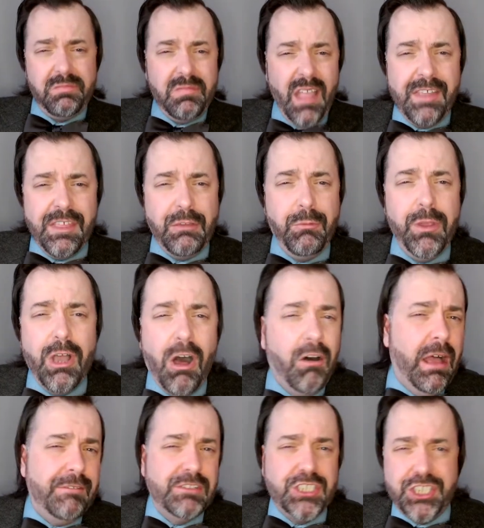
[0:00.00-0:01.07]
I think we
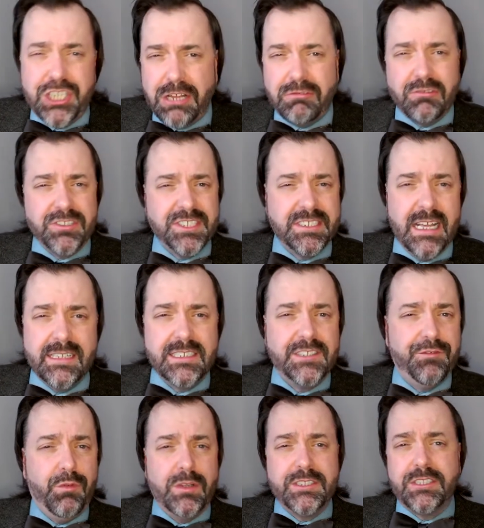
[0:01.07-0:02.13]
all have a general sense
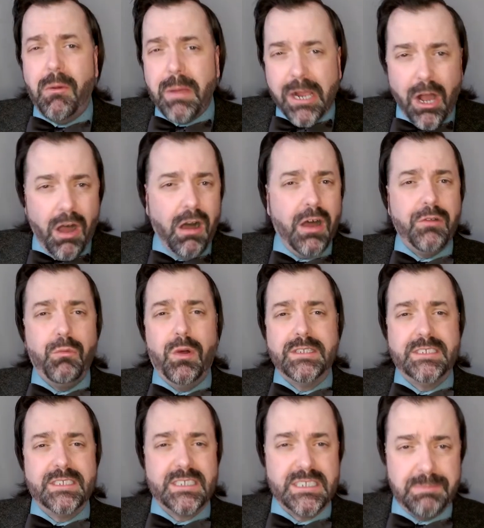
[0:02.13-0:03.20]
of what's going on,
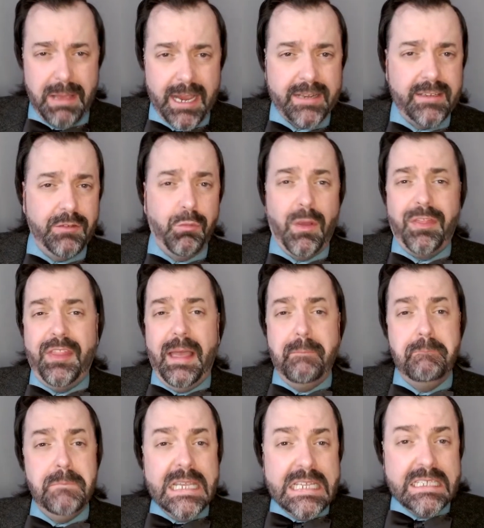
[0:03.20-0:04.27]
what's expected, what
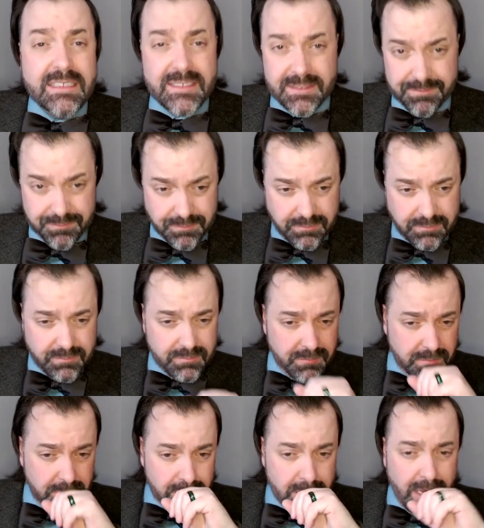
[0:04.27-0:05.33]
that means.
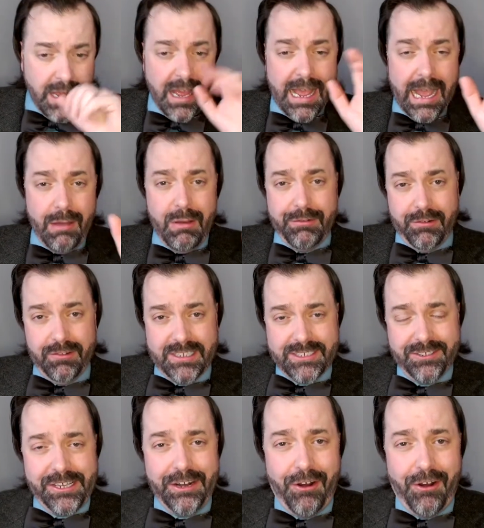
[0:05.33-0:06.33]
However, let's look at